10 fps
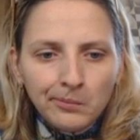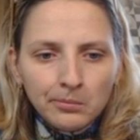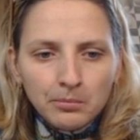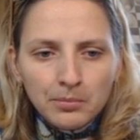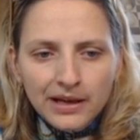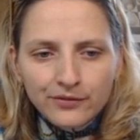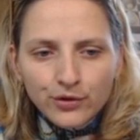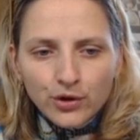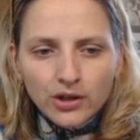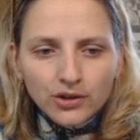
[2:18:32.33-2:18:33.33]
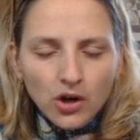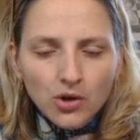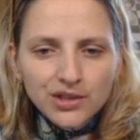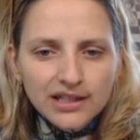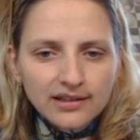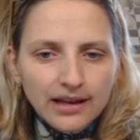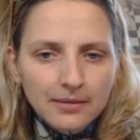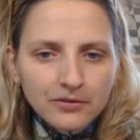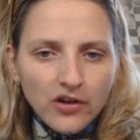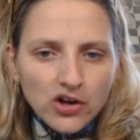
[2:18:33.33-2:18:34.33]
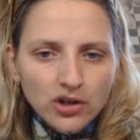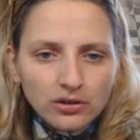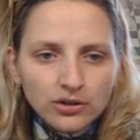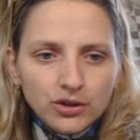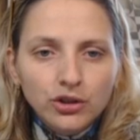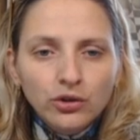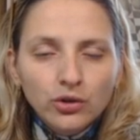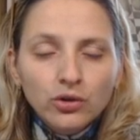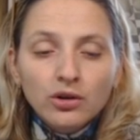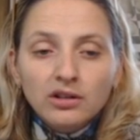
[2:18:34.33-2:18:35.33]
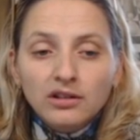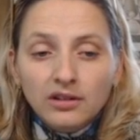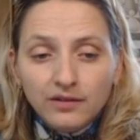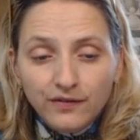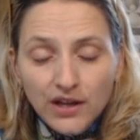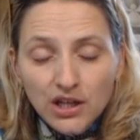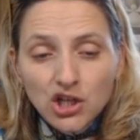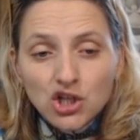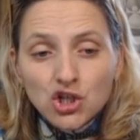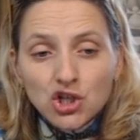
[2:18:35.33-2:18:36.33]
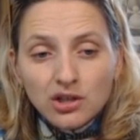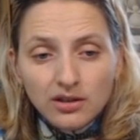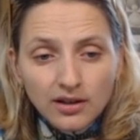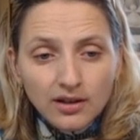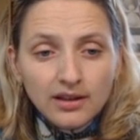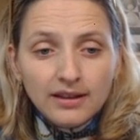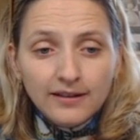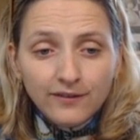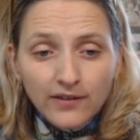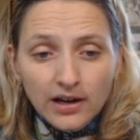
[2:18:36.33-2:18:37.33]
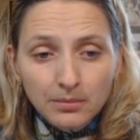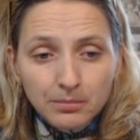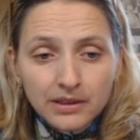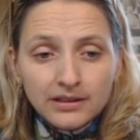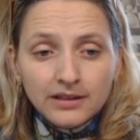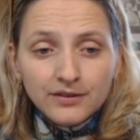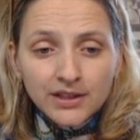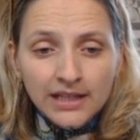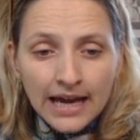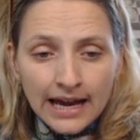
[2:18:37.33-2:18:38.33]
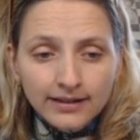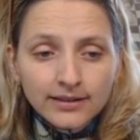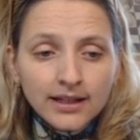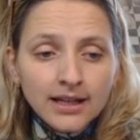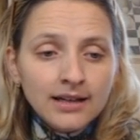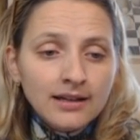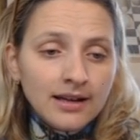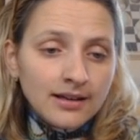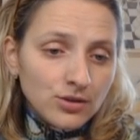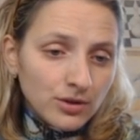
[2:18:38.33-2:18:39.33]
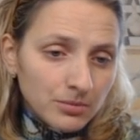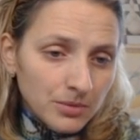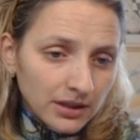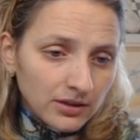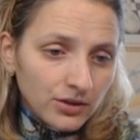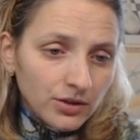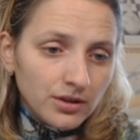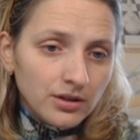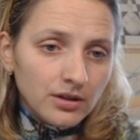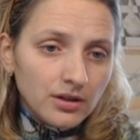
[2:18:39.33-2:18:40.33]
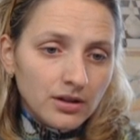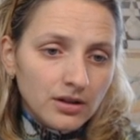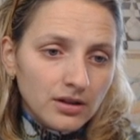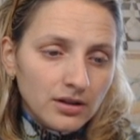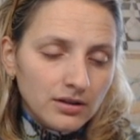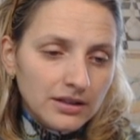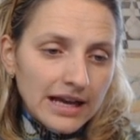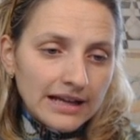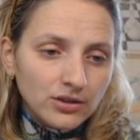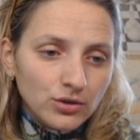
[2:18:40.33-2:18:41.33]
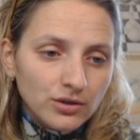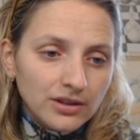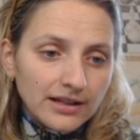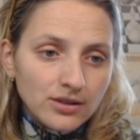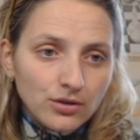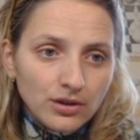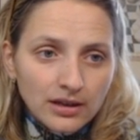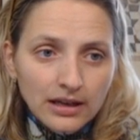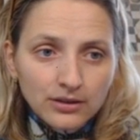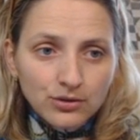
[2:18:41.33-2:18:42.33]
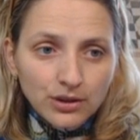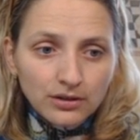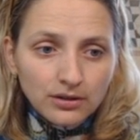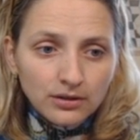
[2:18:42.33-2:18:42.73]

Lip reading: Black forgot all the time Quasho to finish the development of the knight. Next you can bring the other rook. Next you can get rid.